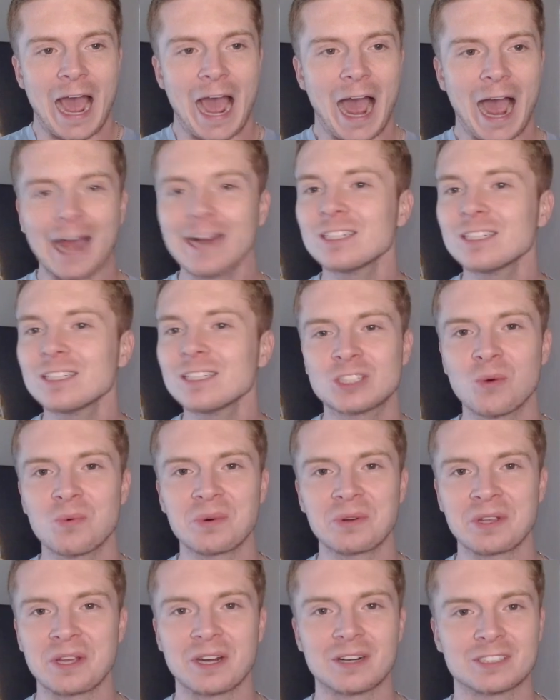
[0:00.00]
I just don't
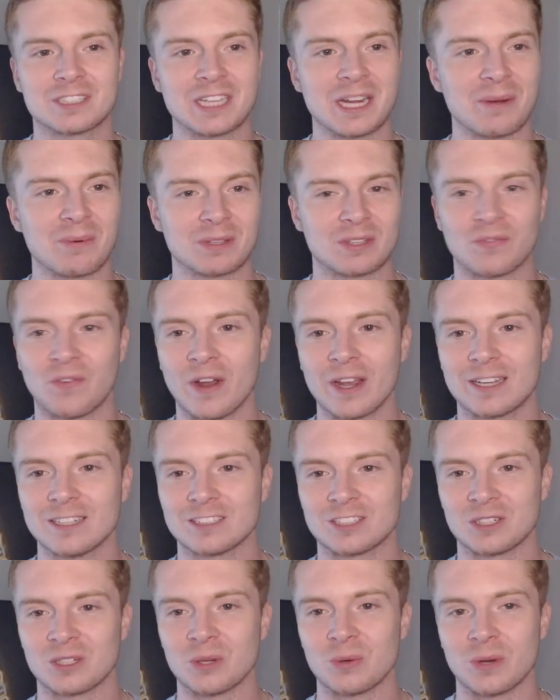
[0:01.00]
really understand what the Vikings
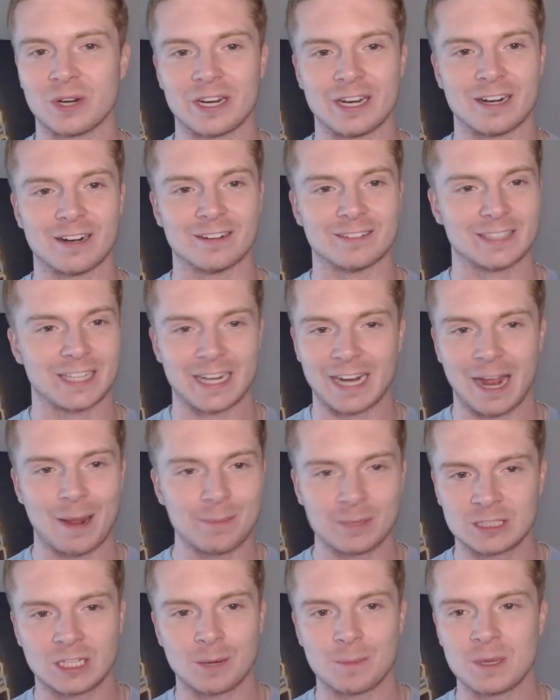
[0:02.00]
are doing here. Like, I'm
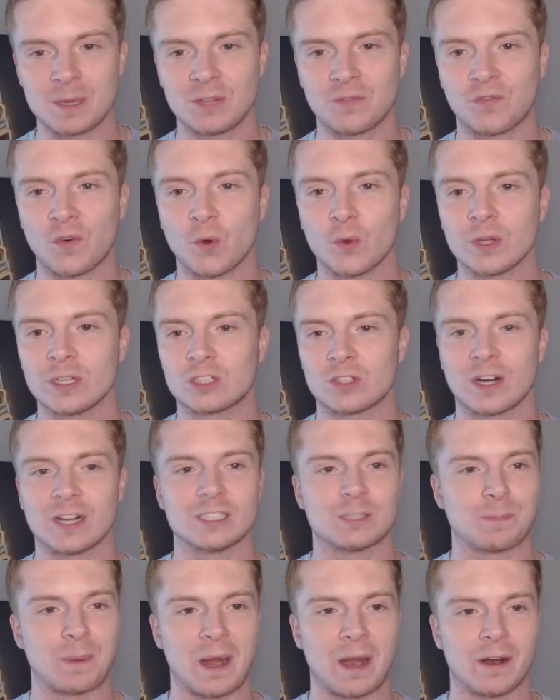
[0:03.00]
just going to be fully
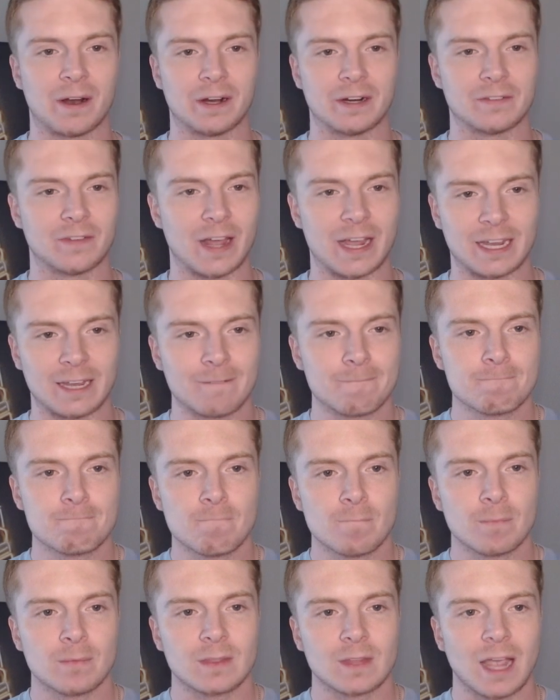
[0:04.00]
transparent. Like,
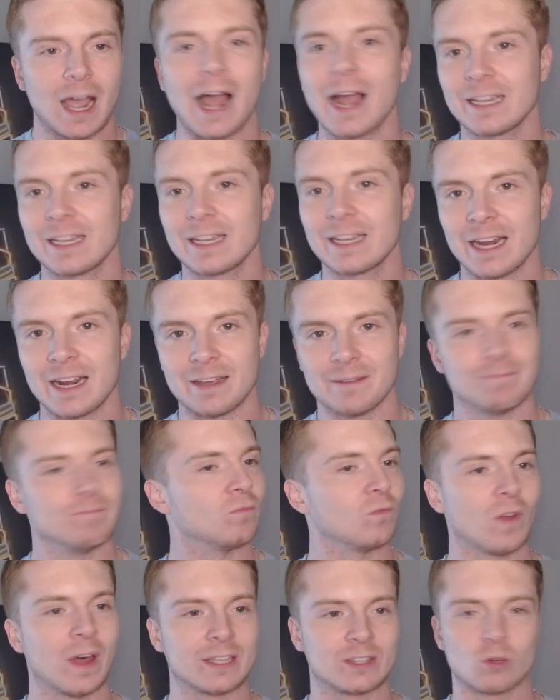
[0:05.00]
I get
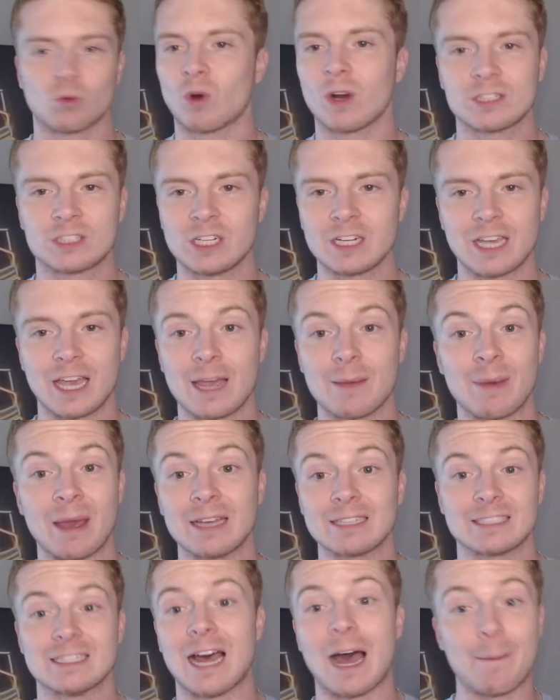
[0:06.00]
it. Like, the rushing game
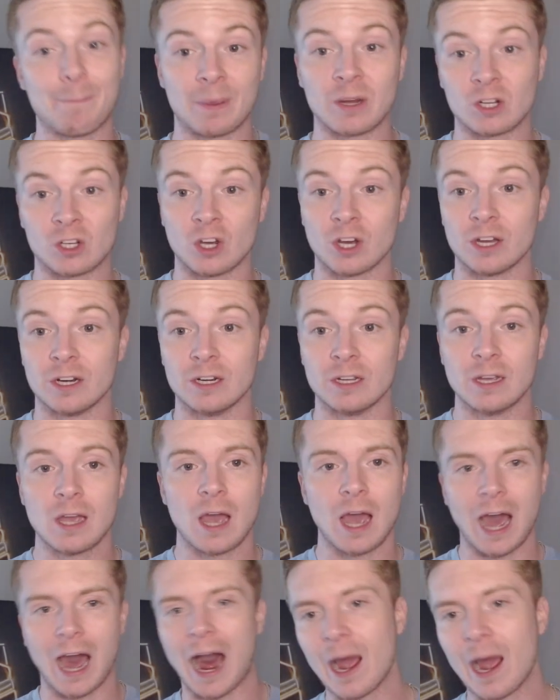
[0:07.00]
has not been good.
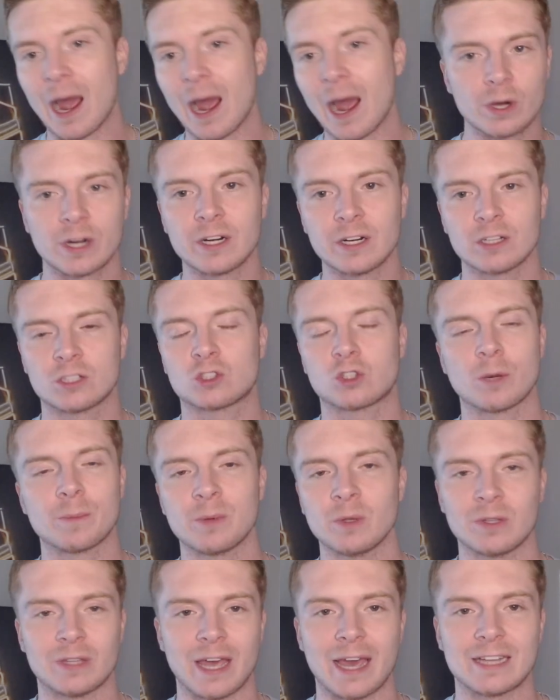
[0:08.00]
I wouldn't
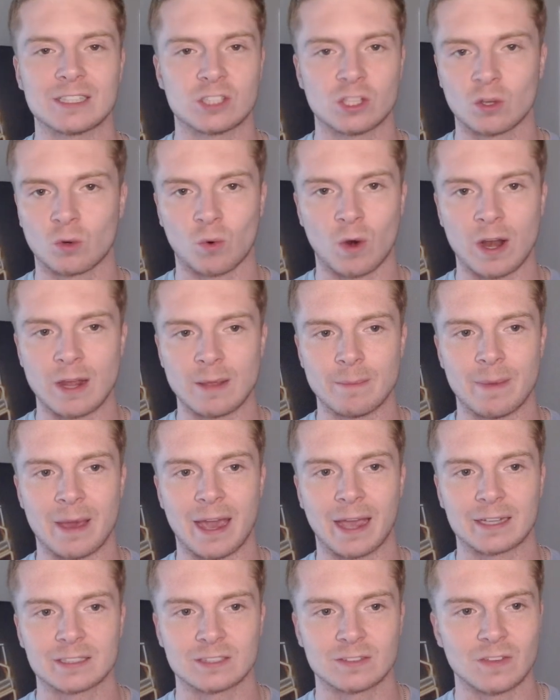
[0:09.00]
attribute that to the running
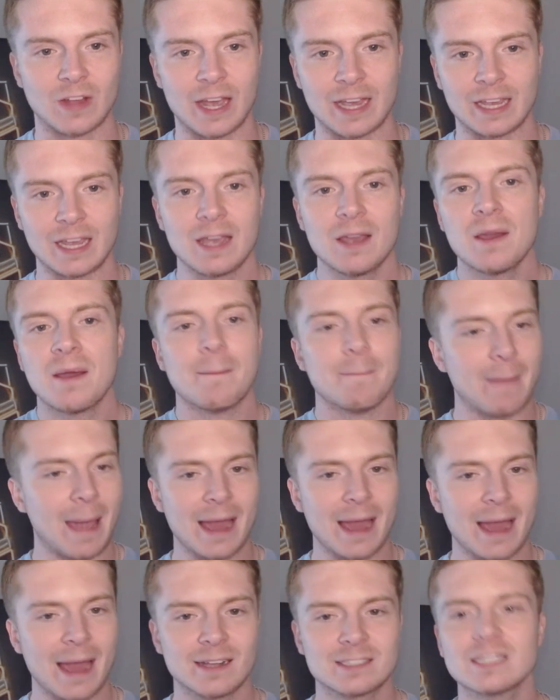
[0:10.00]
backs. Like,
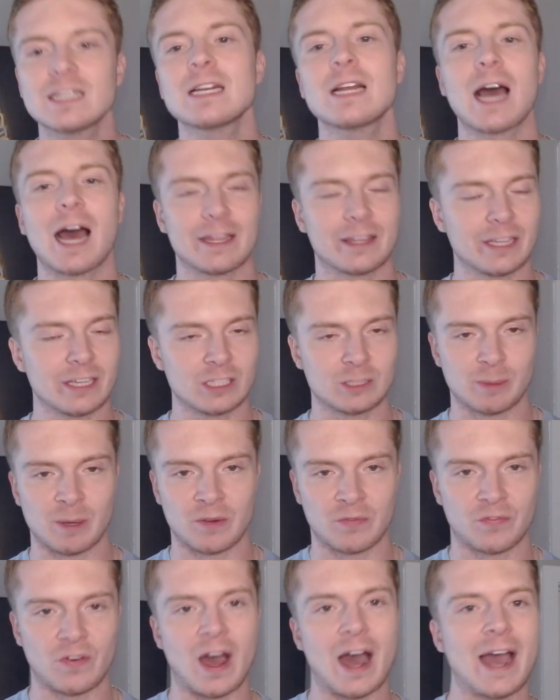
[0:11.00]
Mattison, I think he's been
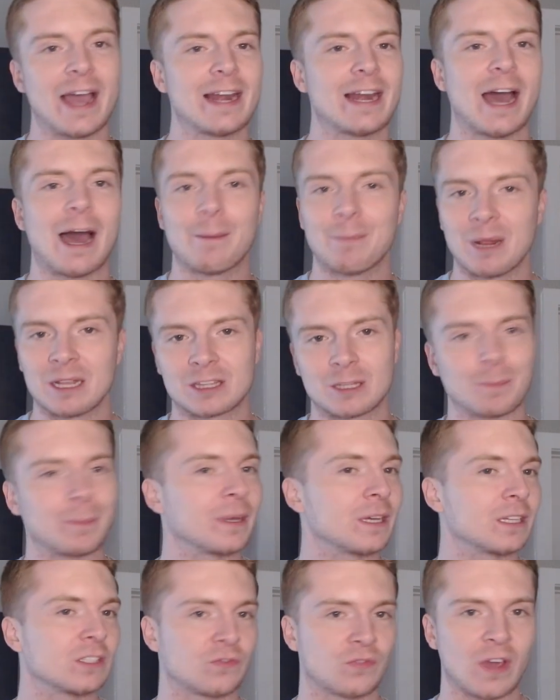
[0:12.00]
fine. I'm not the
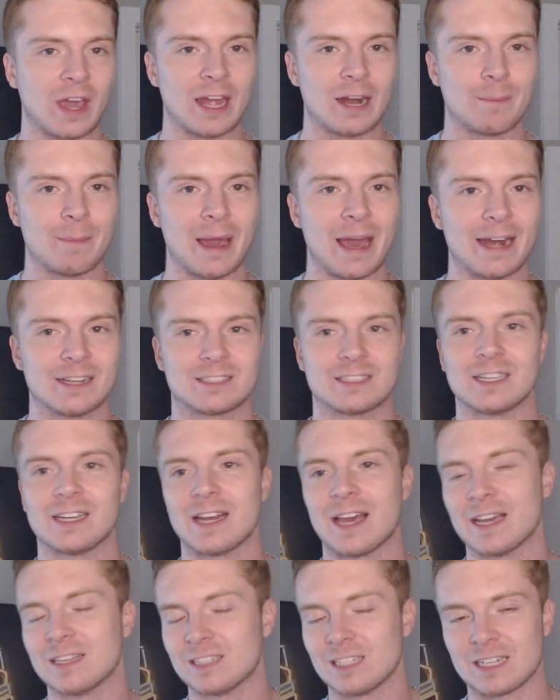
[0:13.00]
biggest fan of Mattison
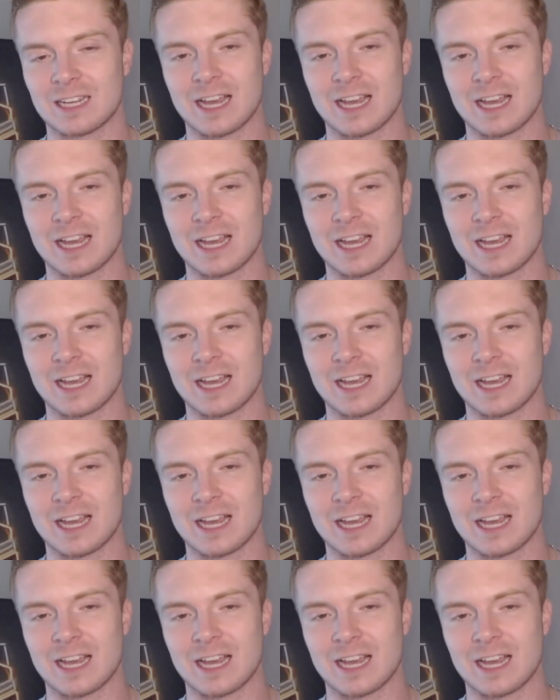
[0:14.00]
as a